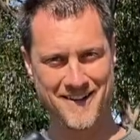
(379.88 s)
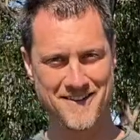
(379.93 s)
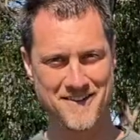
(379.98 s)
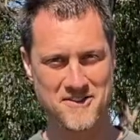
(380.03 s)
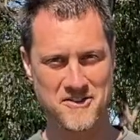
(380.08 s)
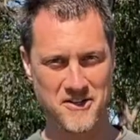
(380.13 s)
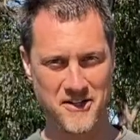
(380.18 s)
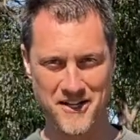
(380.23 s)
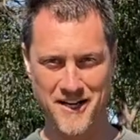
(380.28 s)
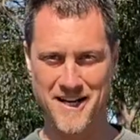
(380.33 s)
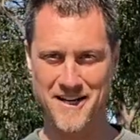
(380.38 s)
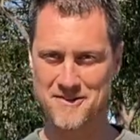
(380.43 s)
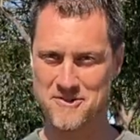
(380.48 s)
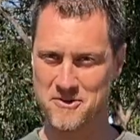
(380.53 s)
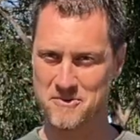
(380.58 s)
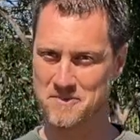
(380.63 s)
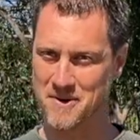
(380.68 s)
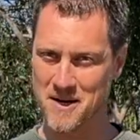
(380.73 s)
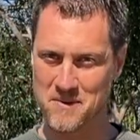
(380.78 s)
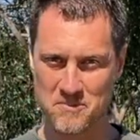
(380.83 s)
God
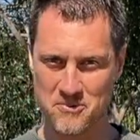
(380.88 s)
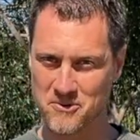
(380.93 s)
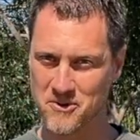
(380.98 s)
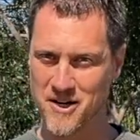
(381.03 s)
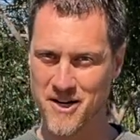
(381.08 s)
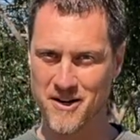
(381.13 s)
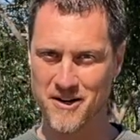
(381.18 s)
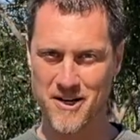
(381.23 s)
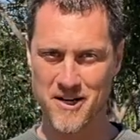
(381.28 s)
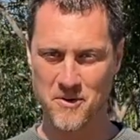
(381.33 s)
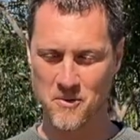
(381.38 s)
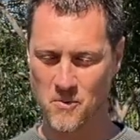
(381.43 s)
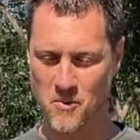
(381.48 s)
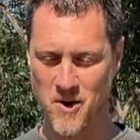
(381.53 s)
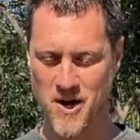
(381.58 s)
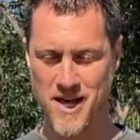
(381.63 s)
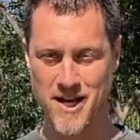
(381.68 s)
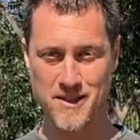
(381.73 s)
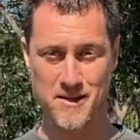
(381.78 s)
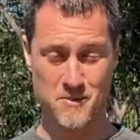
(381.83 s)
answered my prayer in a
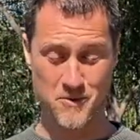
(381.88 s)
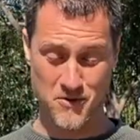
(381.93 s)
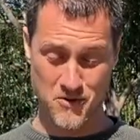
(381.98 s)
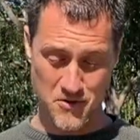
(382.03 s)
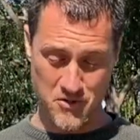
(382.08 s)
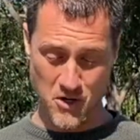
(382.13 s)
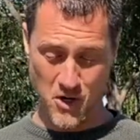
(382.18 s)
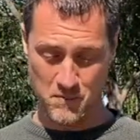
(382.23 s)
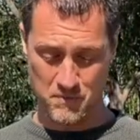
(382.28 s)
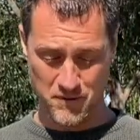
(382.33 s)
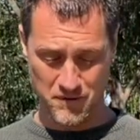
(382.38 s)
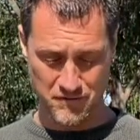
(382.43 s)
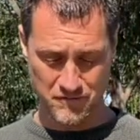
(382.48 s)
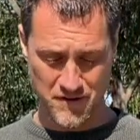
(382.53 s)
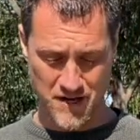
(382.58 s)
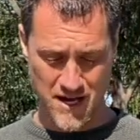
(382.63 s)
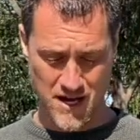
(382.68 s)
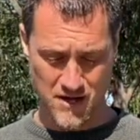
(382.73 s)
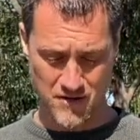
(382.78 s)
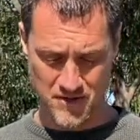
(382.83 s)
way that was so
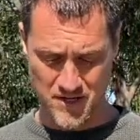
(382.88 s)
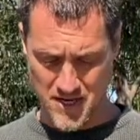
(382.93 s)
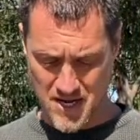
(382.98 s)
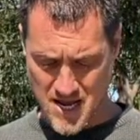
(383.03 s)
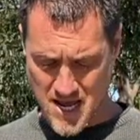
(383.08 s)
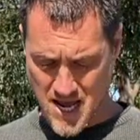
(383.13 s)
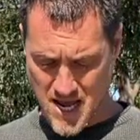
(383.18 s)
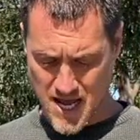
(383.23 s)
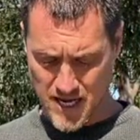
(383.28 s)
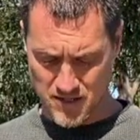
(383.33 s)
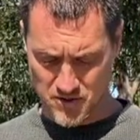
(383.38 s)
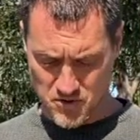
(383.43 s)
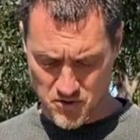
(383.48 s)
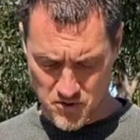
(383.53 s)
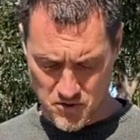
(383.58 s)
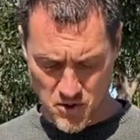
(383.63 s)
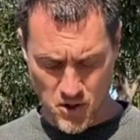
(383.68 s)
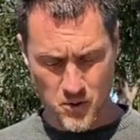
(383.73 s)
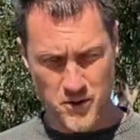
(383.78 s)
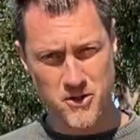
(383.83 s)
profound and
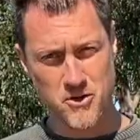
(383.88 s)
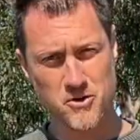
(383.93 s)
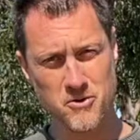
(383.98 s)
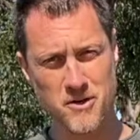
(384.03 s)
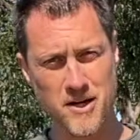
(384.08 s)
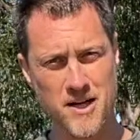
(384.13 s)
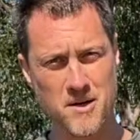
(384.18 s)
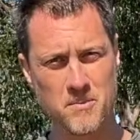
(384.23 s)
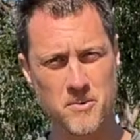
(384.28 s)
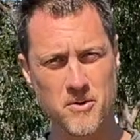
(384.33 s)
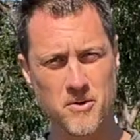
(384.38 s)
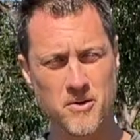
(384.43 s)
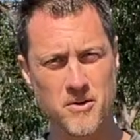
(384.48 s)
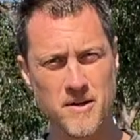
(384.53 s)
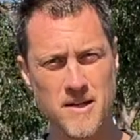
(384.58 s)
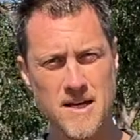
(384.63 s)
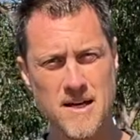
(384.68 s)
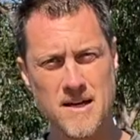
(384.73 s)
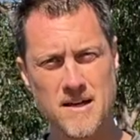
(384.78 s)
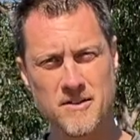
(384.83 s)
so incredible
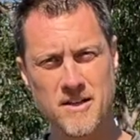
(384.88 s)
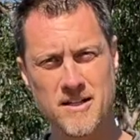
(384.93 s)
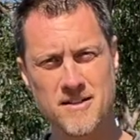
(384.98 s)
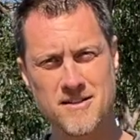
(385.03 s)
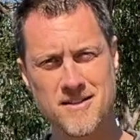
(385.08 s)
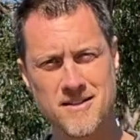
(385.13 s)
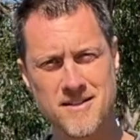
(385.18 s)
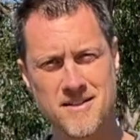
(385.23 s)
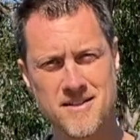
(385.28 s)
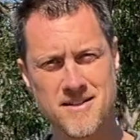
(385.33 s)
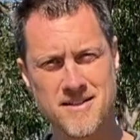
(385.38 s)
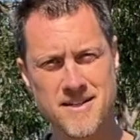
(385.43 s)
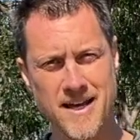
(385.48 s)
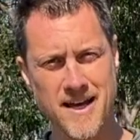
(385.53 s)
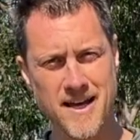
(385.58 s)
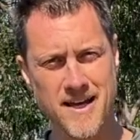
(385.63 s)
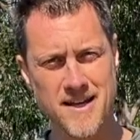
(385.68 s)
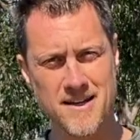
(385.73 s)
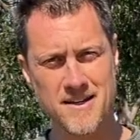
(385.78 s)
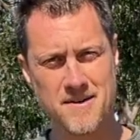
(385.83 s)
that to this
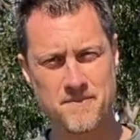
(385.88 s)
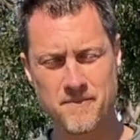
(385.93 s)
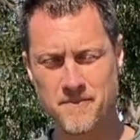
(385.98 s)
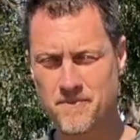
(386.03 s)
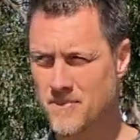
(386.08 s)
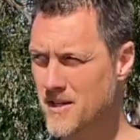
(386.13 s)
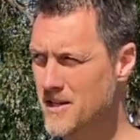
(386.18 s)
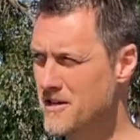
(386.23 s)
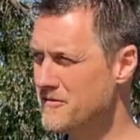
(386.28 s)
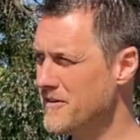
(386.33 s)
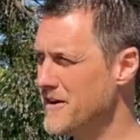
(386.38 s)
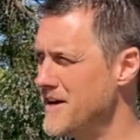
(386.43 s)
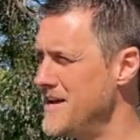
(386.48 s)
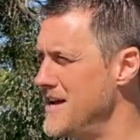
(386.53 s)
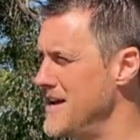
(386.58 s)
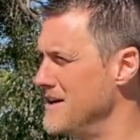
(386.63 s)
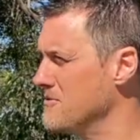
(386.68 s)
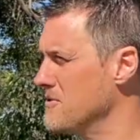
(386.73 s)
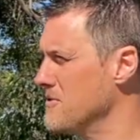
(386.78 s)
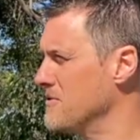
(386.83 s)
day, if I
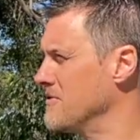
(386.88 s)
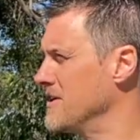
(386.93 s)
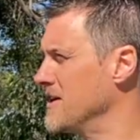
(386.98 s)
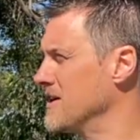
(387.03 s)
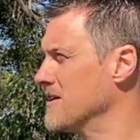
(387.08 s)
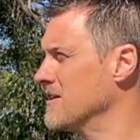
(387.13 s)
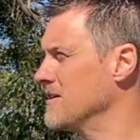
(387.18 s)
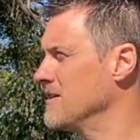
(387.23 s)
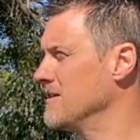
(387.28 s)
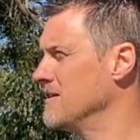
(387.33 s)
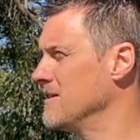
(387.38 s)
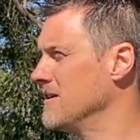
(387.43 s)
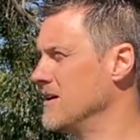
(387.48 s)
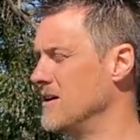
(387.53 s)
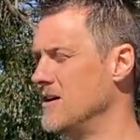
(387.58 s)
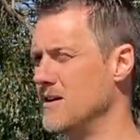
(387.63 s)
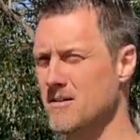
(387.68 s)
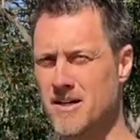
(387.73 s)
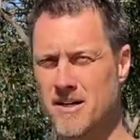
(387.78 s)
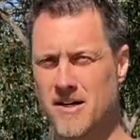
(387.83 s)
ever think,
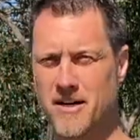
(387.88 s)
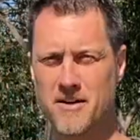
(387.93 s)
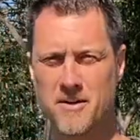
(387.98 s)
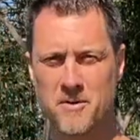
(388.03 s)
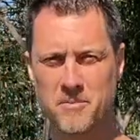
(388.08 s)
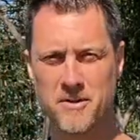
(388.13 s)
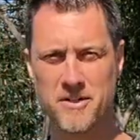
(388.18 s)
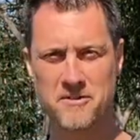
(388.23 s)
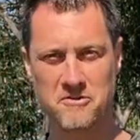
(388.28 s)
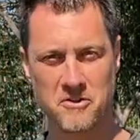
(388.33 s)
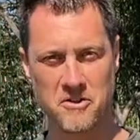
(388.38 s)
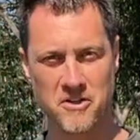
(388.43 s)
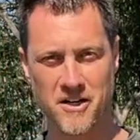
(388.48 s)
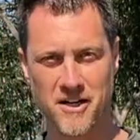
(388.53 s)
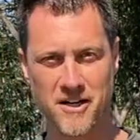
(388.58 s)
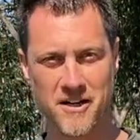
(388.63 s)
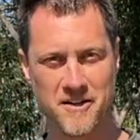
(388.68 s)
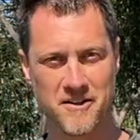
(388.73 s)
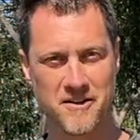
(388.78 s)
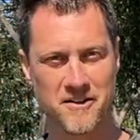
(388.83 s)
oh, I don't believe in
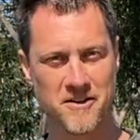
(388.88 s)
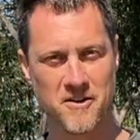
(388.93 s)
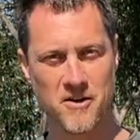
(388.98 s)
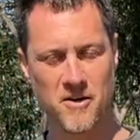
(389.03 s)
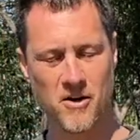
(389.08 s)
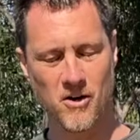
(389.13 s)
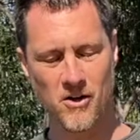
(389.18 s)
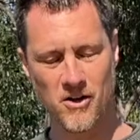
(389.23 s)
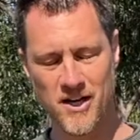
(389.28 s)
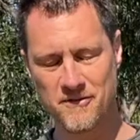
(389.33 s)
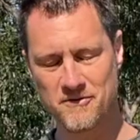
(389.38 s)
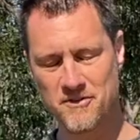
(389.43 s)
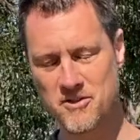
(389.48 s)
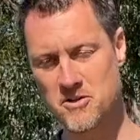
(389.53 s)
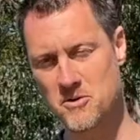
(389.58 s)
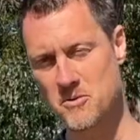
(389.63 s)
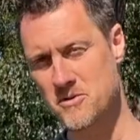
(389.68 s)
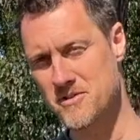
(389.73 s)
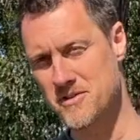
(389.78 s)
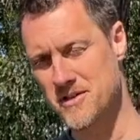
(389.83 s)
God, all I have to
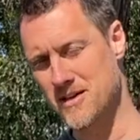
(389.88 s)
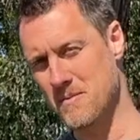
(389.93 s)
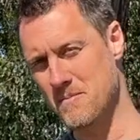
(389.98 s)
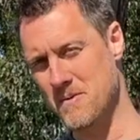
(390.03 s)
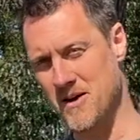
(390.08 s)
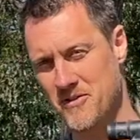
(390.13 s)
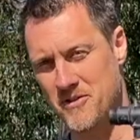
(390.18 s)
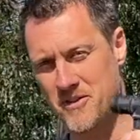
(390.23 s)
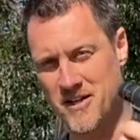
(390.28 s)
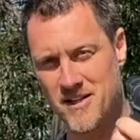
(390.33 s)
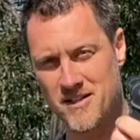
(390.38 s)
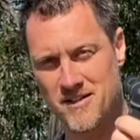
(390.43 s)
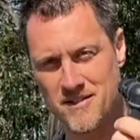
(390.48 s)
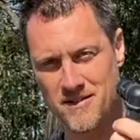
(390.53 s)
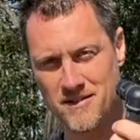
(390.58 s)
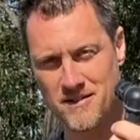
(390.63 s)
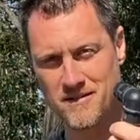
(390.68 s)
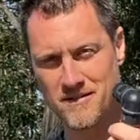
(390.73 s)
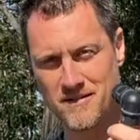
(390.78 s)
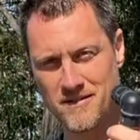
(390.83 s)
do is think about
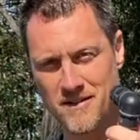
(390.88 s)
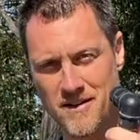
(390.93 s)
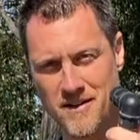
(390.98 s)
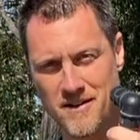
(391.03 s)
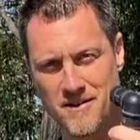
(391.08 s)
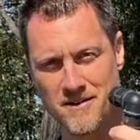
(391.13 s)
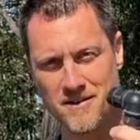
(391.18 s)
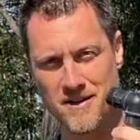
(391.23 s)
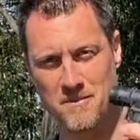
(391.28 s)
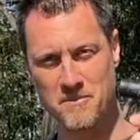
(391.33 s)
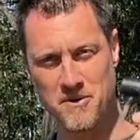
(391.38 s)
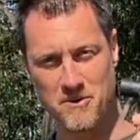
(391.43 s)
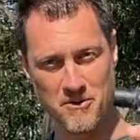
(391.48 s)
this and be